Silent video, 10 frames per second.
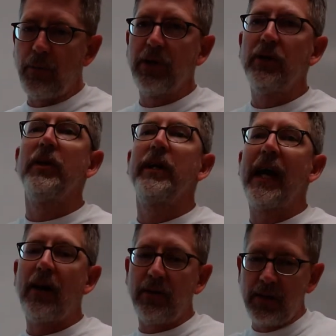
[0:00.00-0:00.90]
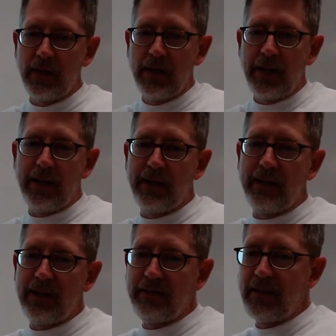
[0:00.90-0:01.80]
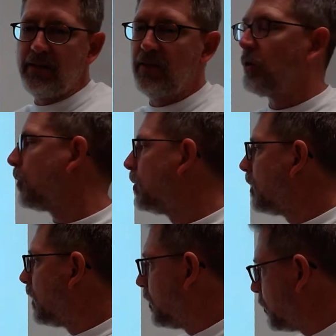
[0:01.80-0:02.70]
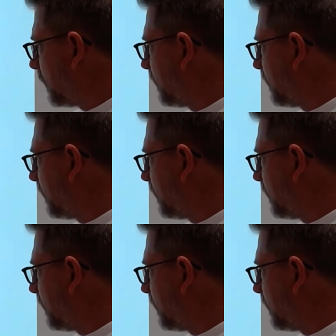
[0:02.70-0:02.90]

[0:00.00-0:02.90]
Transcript: When you look out in a distance, you can